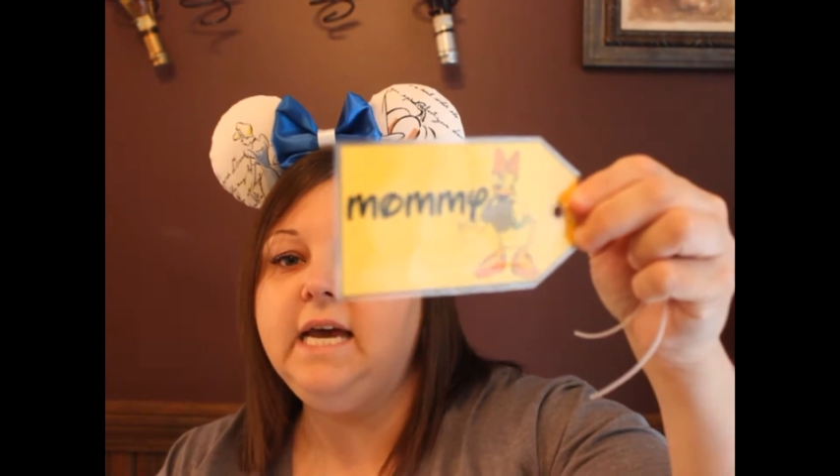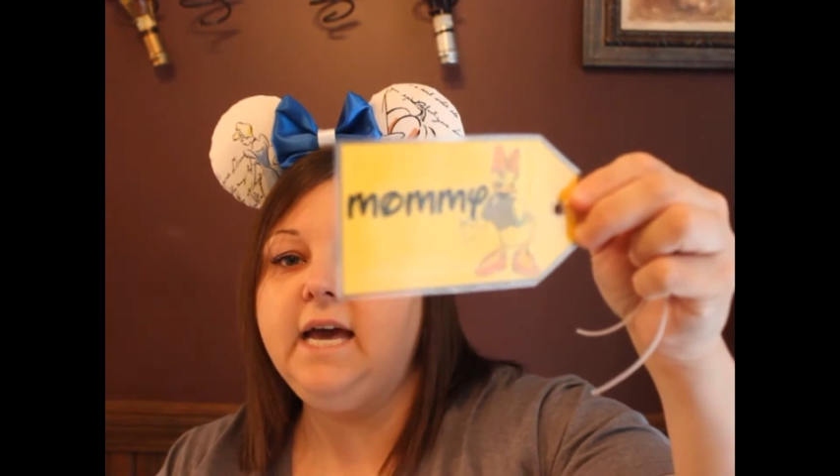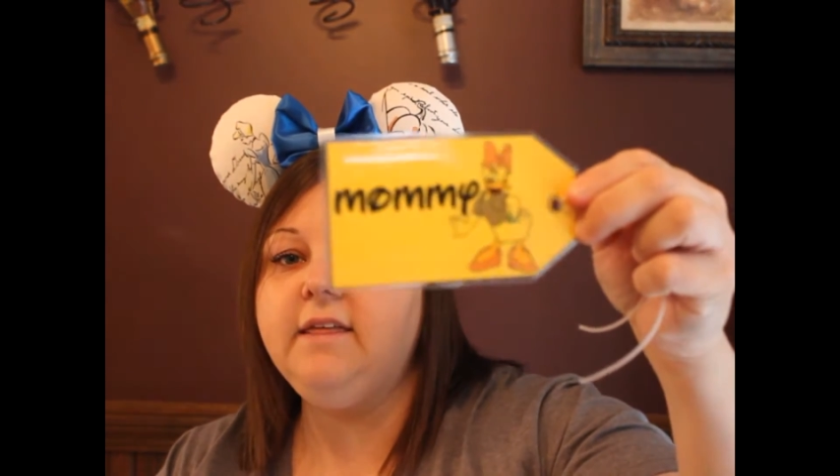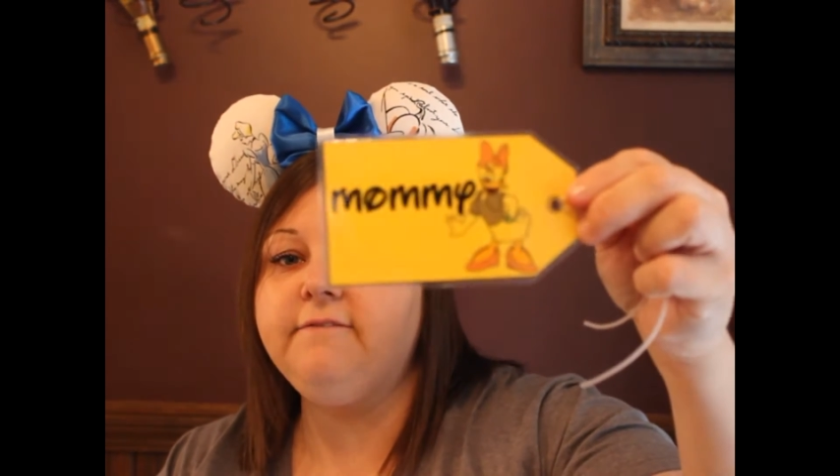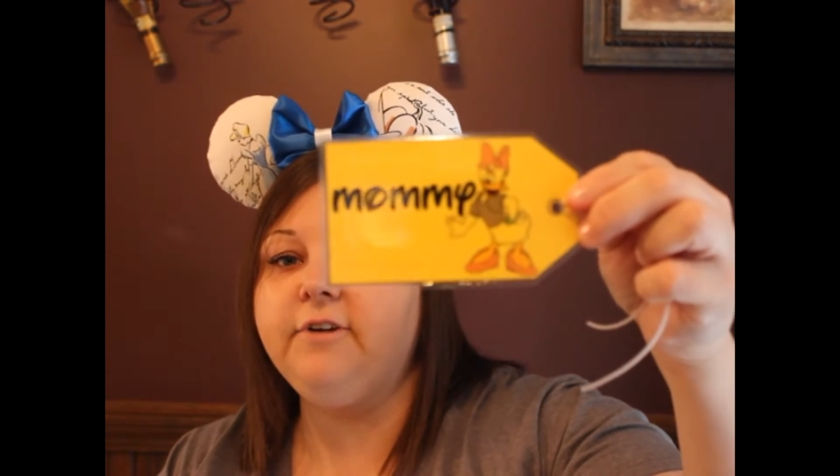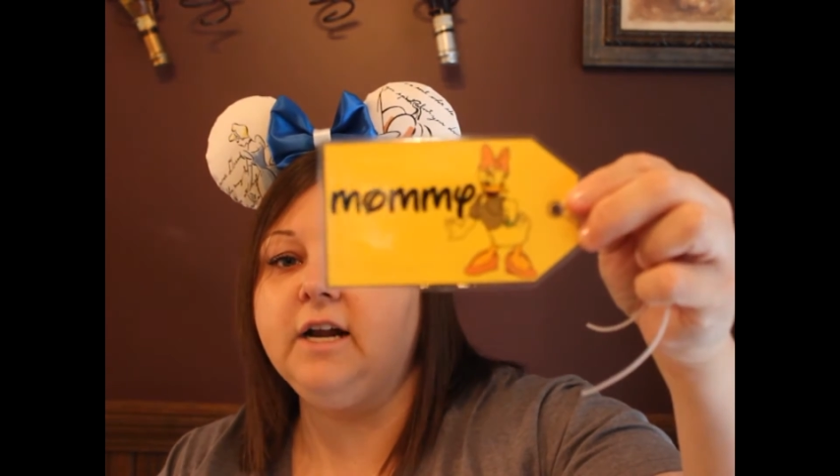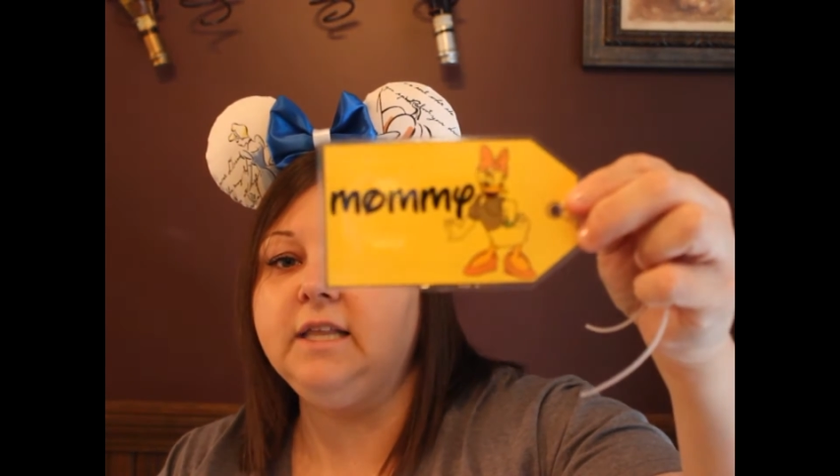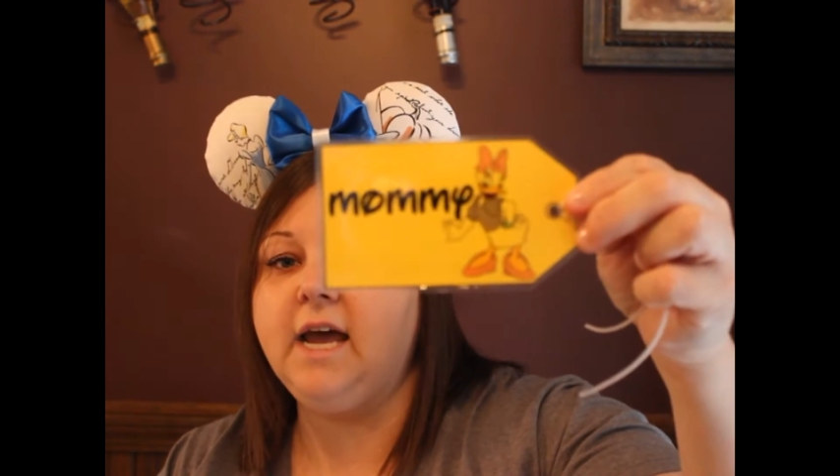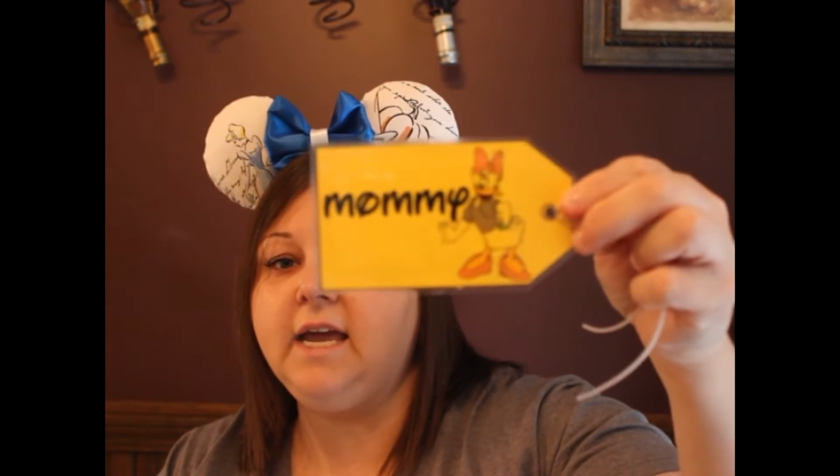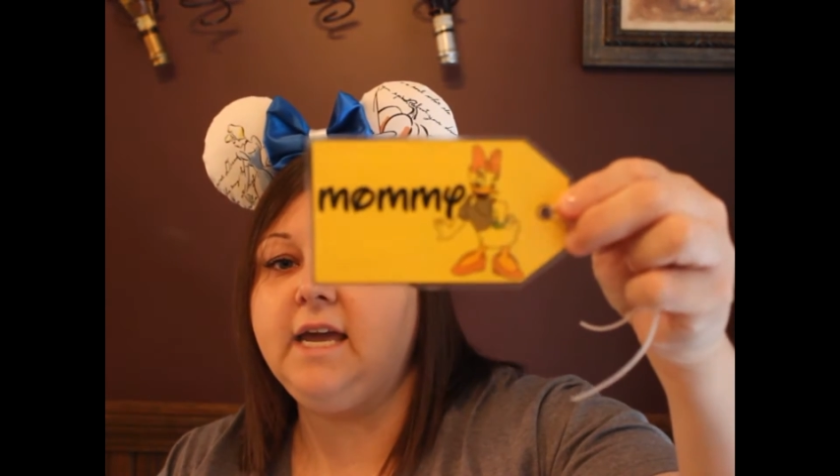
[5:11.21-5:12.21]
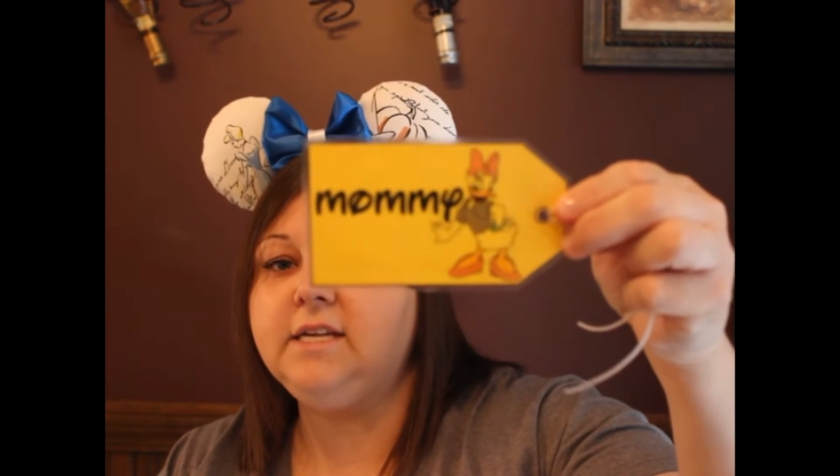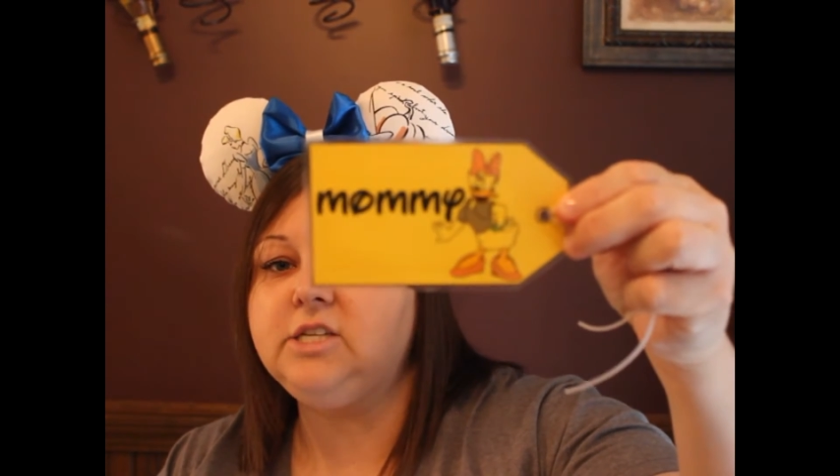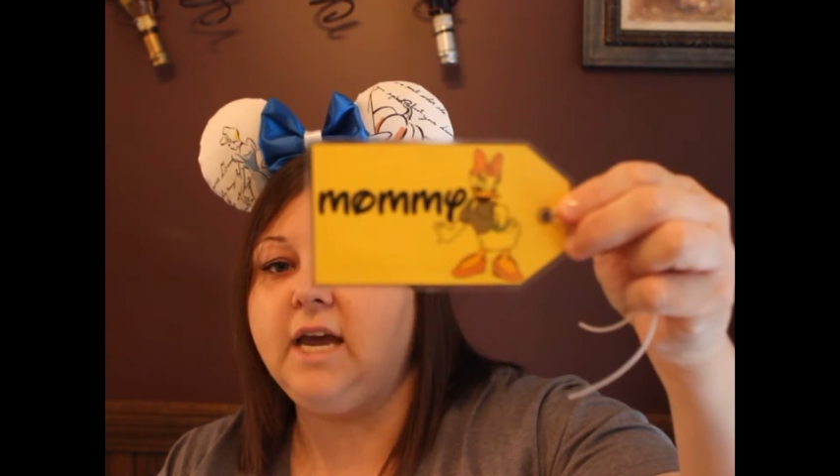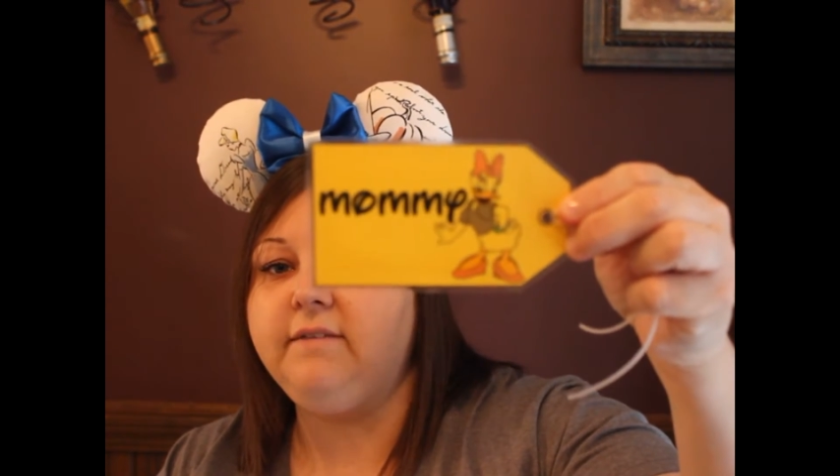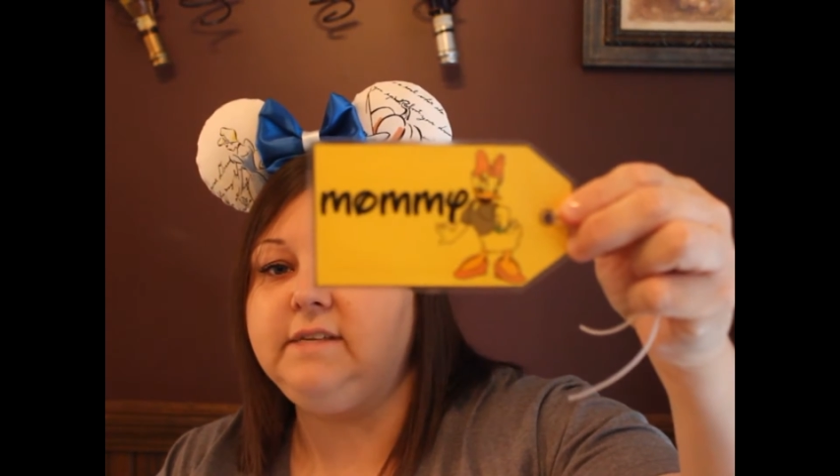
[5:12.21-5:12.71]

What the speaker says: And then for our luggage, I have a